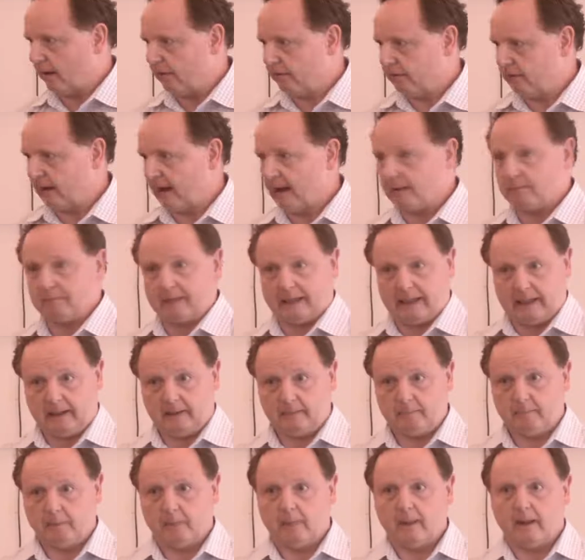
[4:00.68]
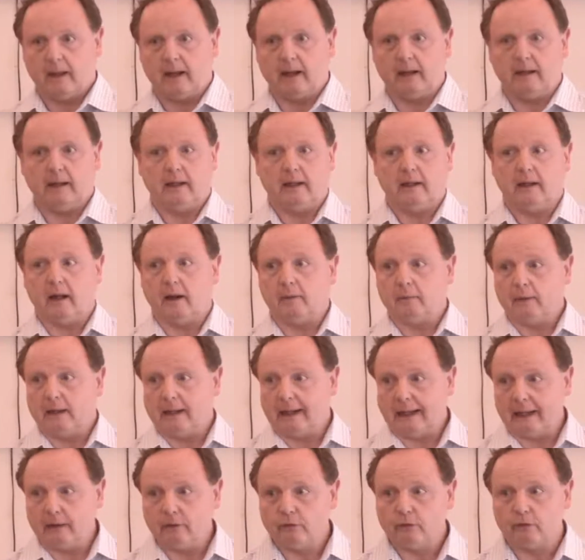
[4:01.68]
our family and in our
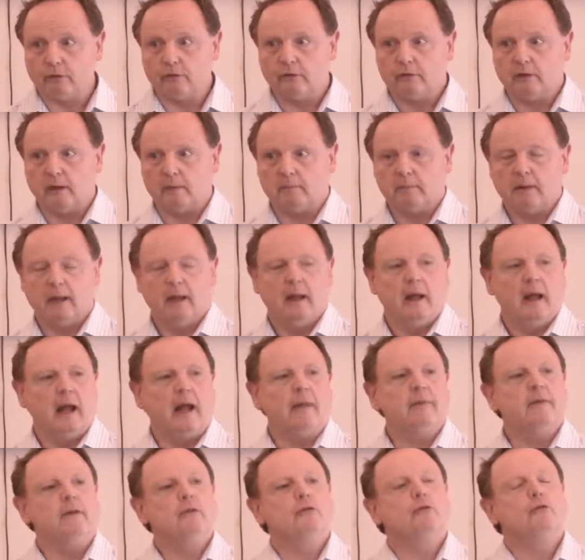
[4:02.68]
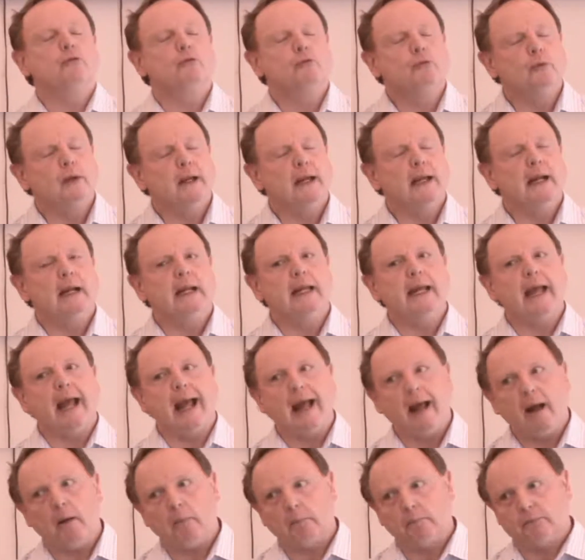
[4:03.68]
relationship. And this really
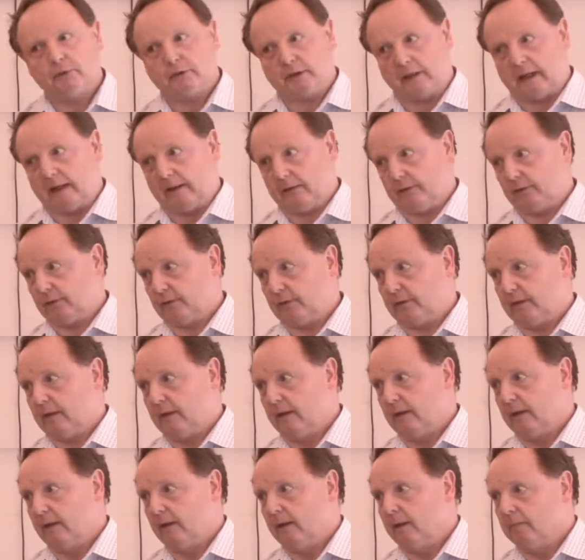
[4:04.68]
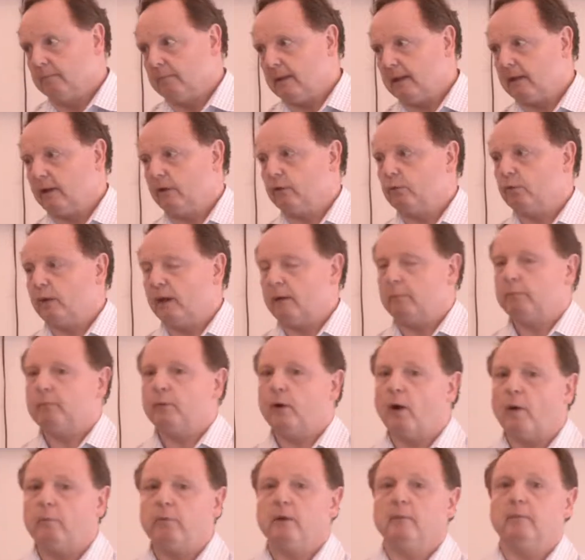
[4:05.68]
helps us because when a
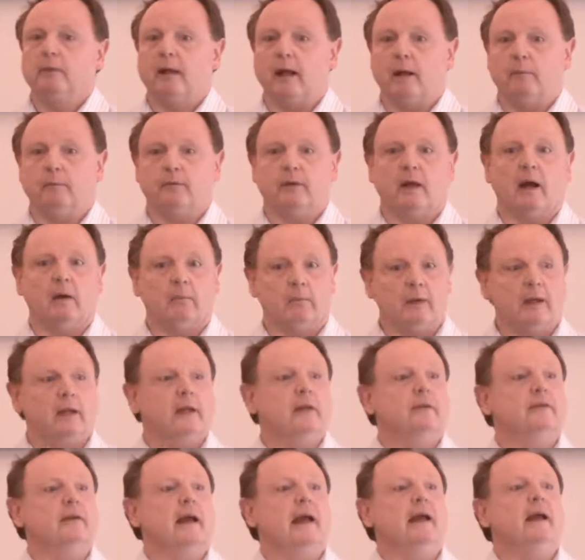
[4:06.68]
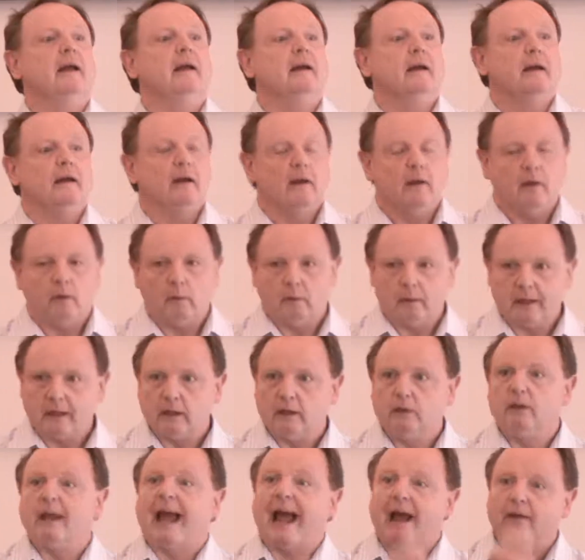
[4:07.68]
problem comes up, we can say, we
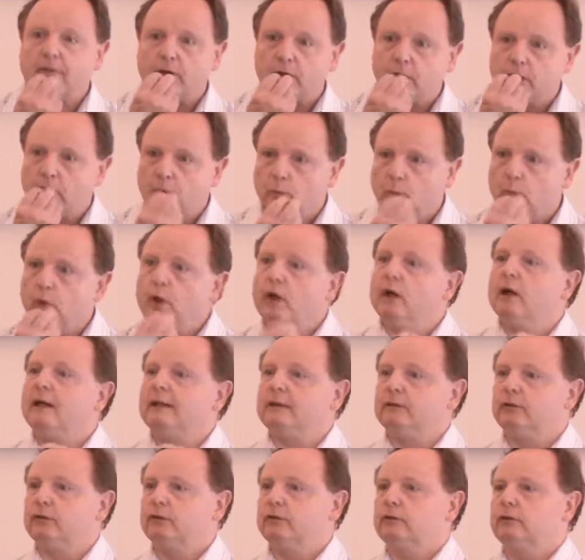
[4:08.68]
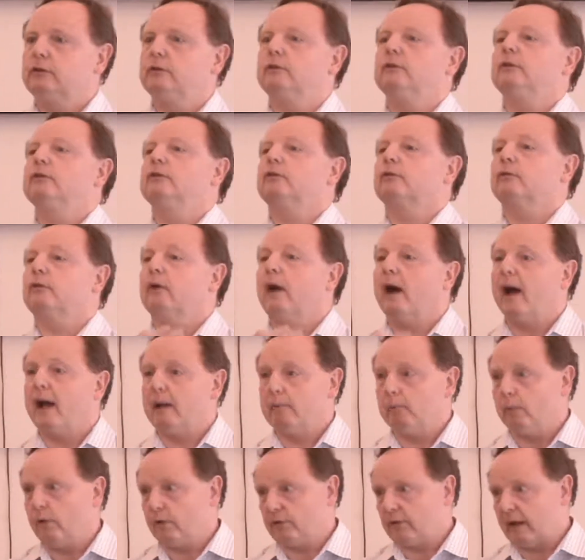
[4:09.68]
can have words to
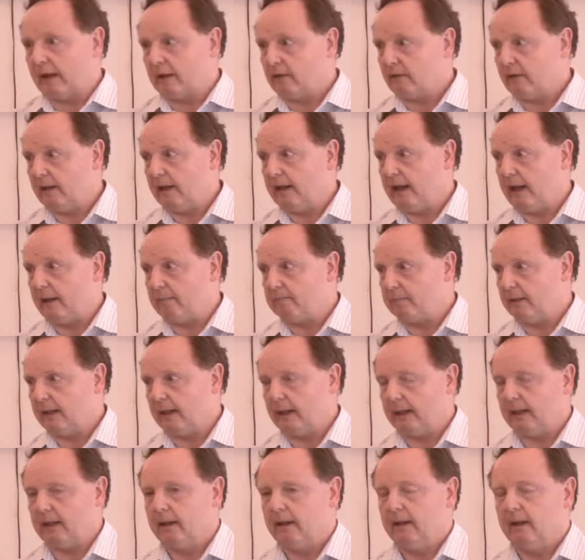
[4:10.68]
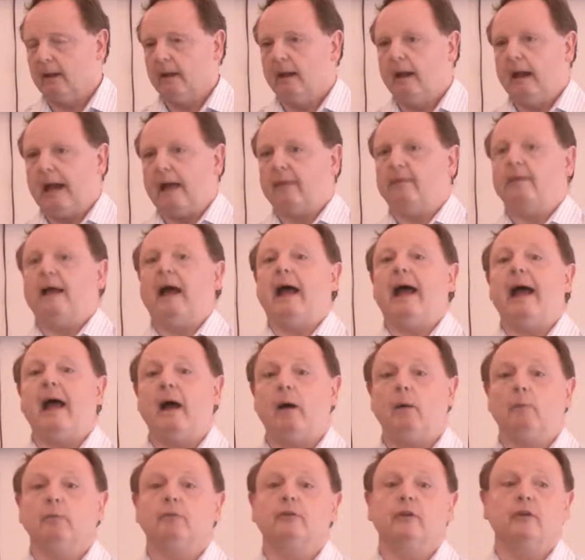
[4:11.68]
describe what's actually happening. And that
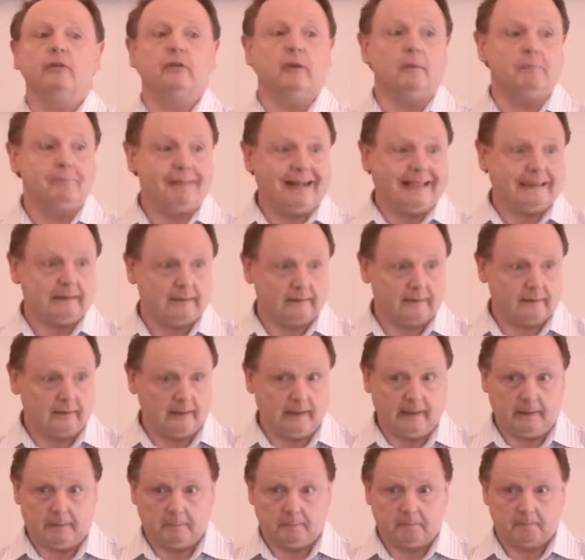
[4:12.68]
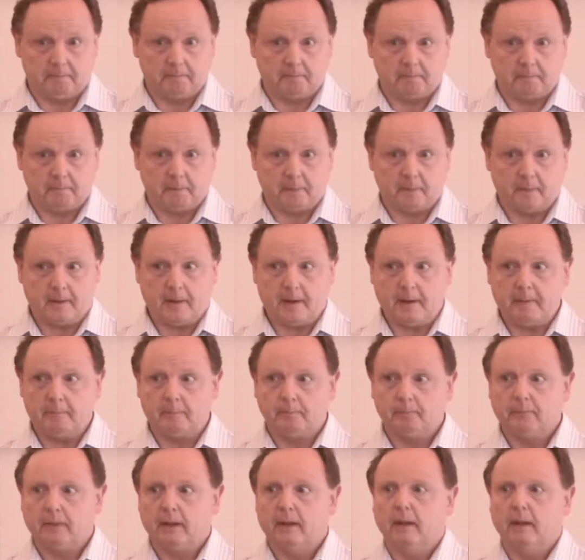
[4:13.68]
helps us immensely. Okay?